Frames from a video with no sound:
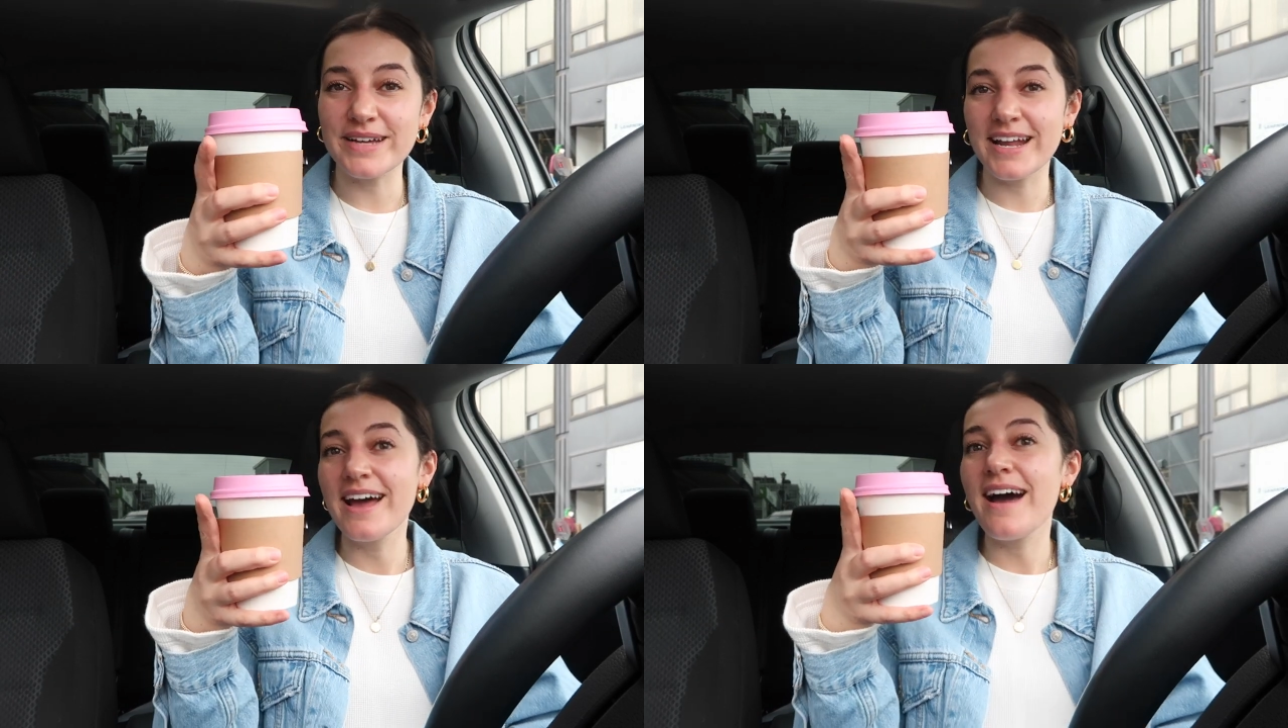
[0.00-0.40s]

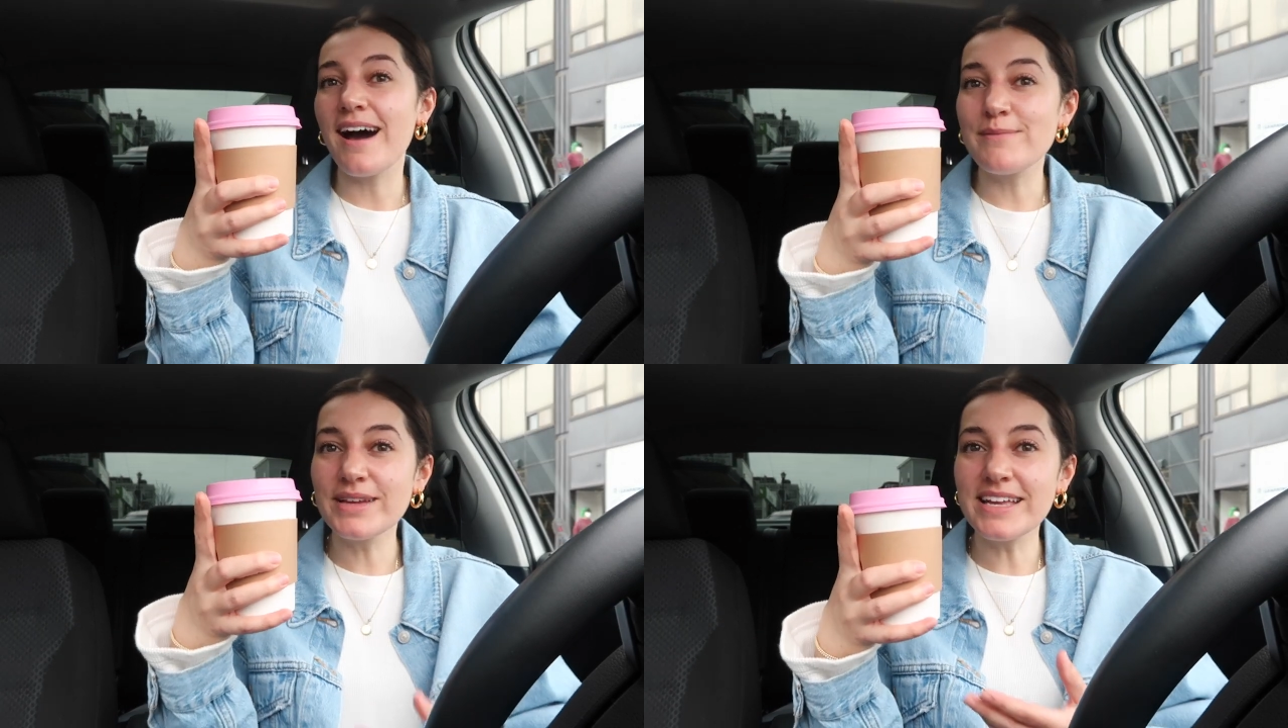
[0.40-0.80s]
But
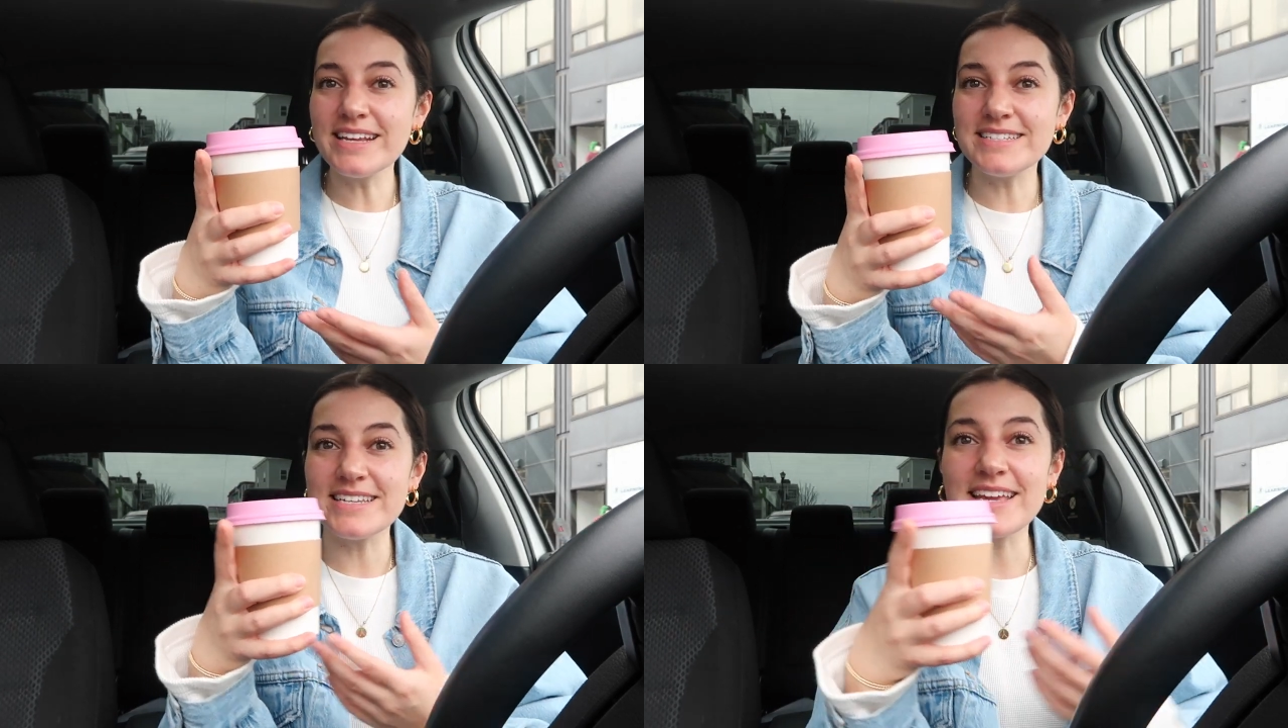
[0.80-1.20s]
I've been
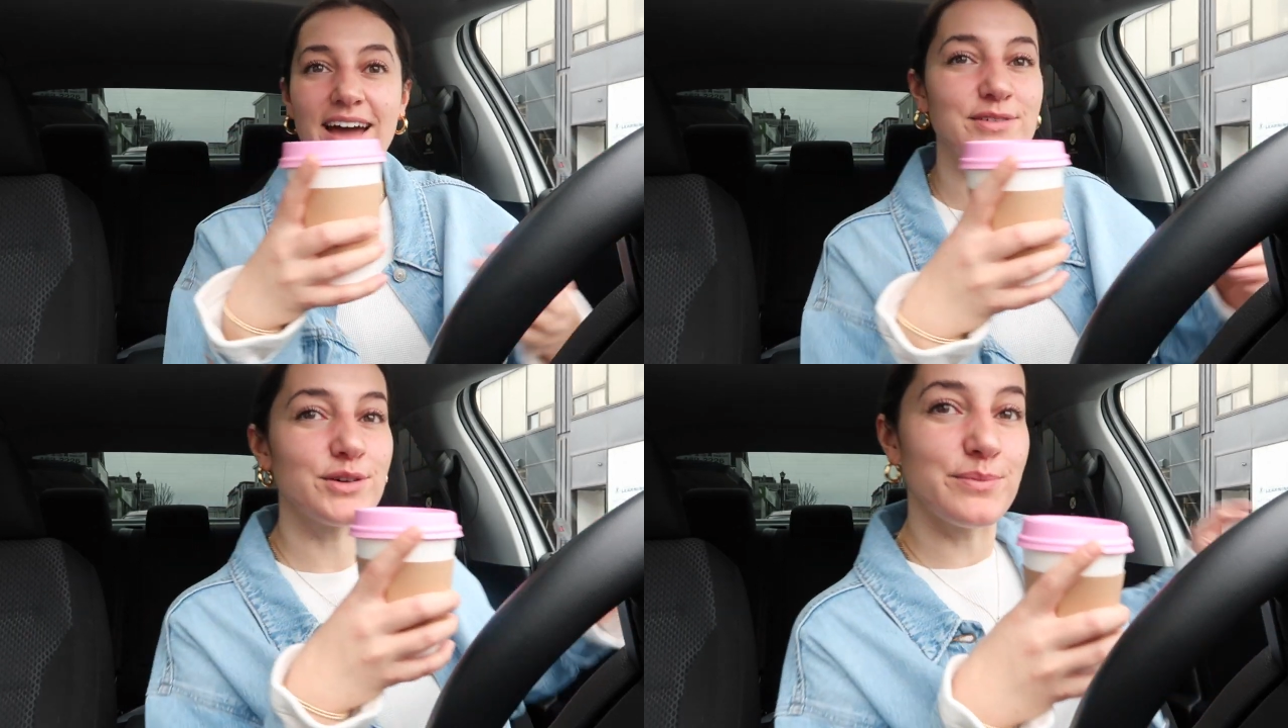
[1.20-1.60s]
getting
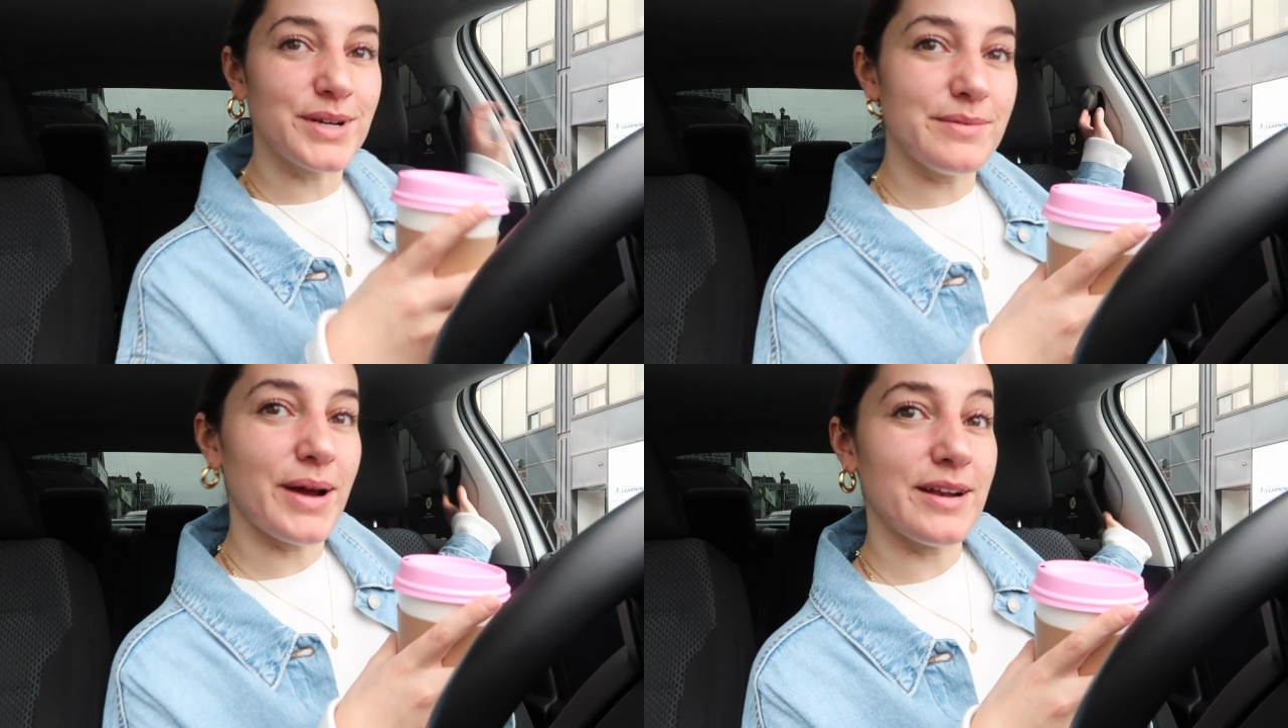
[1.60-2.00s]
decaf, so I'm
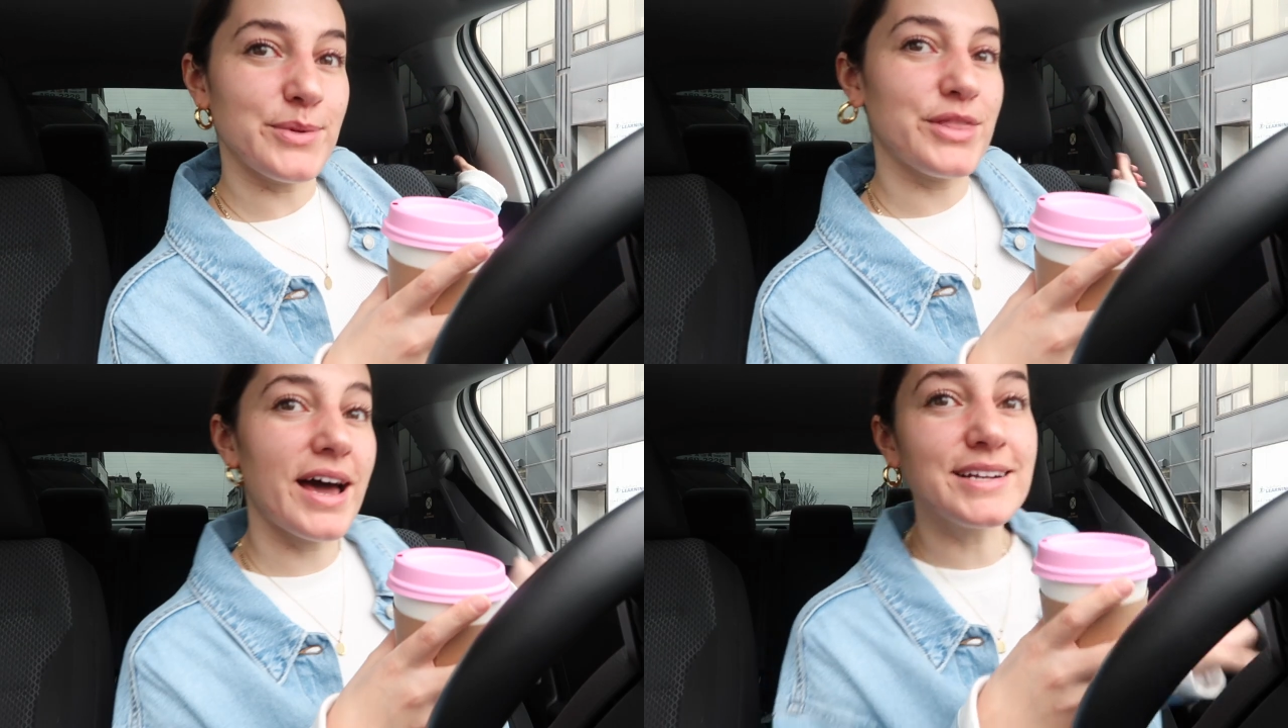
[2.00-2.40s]
pretty proud
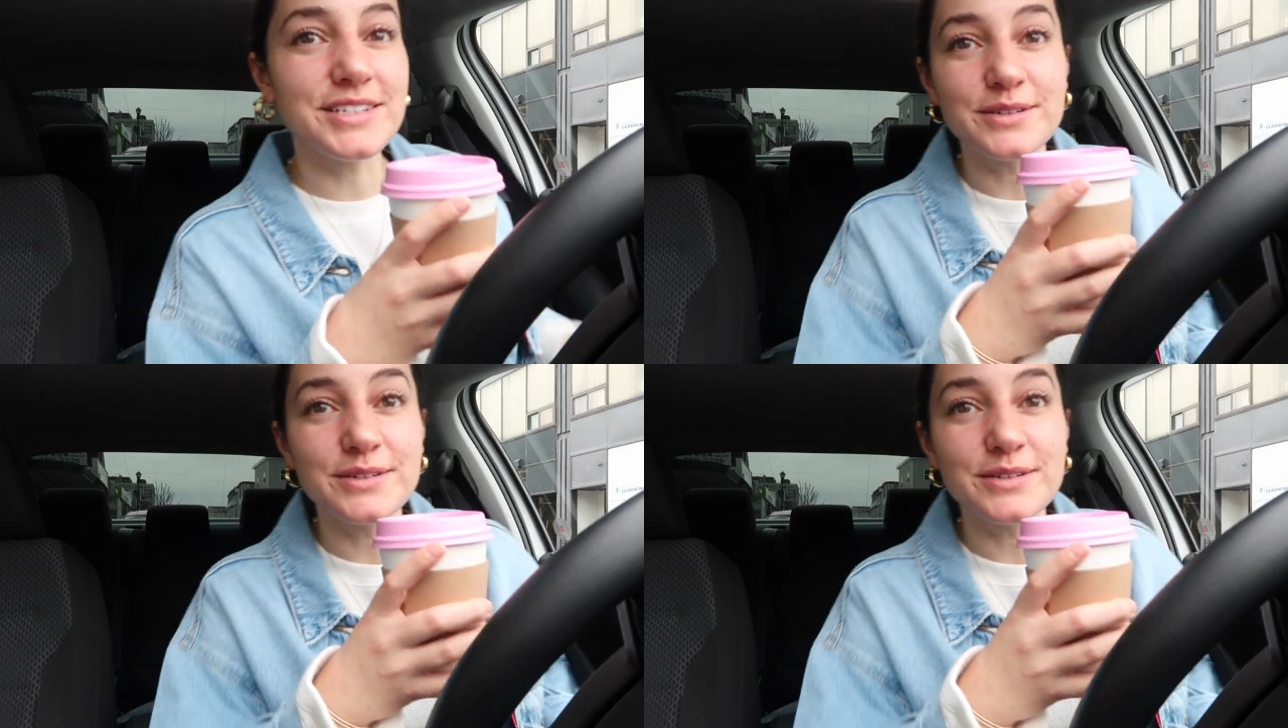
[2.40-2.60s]
about that